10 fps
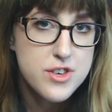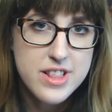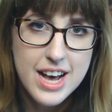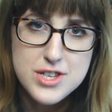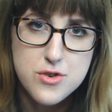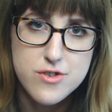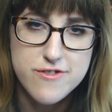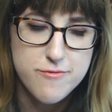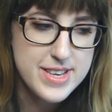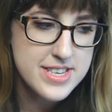the last order
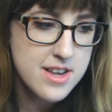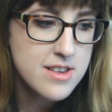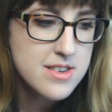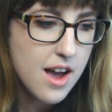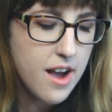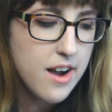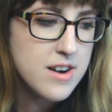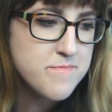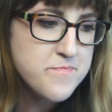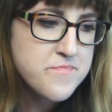of business,
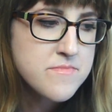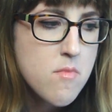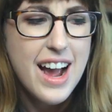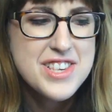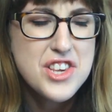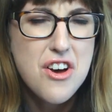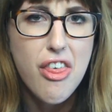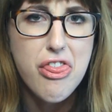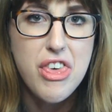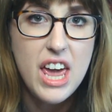um, I saw
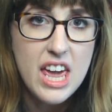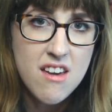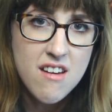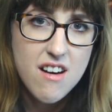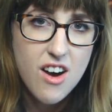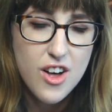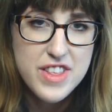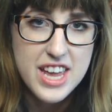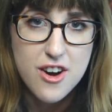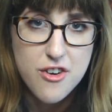a thing on
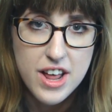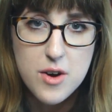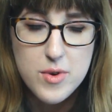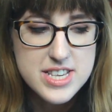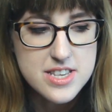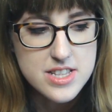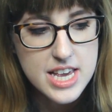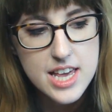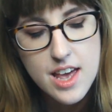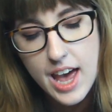the internet
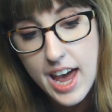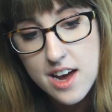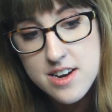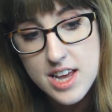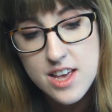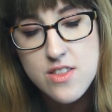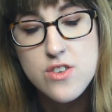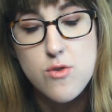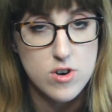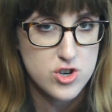recently and in
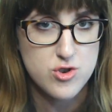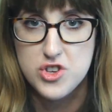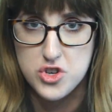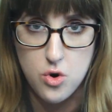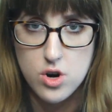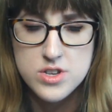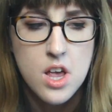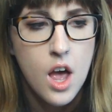the grocery stores,